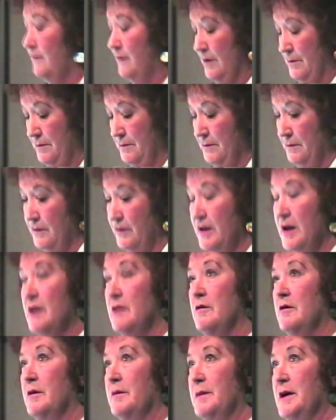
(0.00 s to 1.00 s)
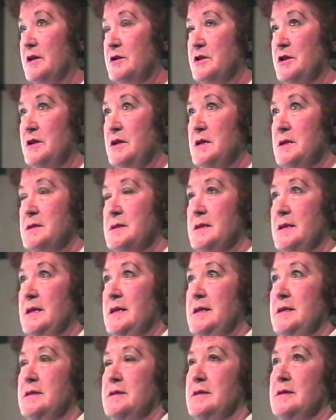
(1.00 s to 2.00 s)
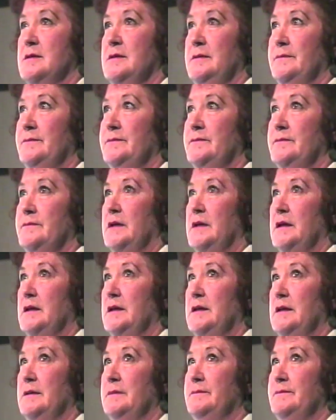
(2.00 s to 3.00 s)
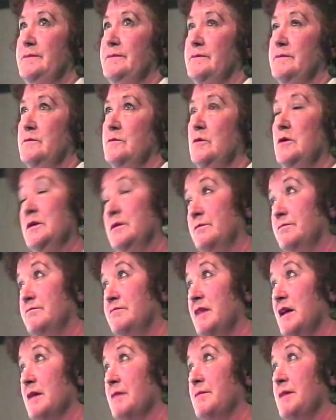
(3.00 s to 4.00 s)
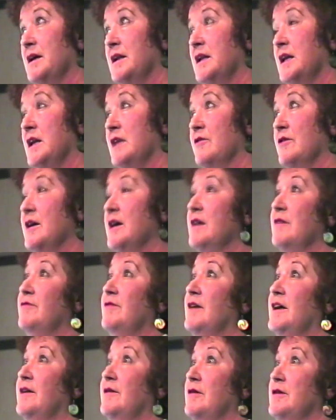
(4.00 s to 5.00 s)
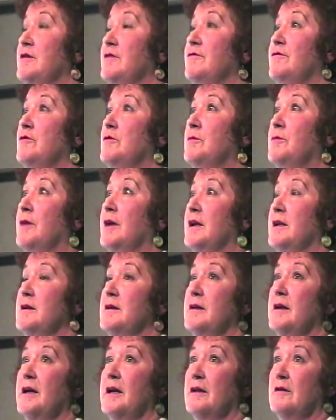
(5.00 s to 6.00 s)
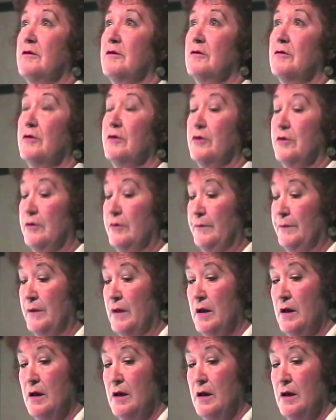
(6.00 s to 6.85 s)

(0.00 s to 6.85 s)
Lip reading: From then on, about 2 years later, about a year and a half later, I did fall pregnant and I had a little girl.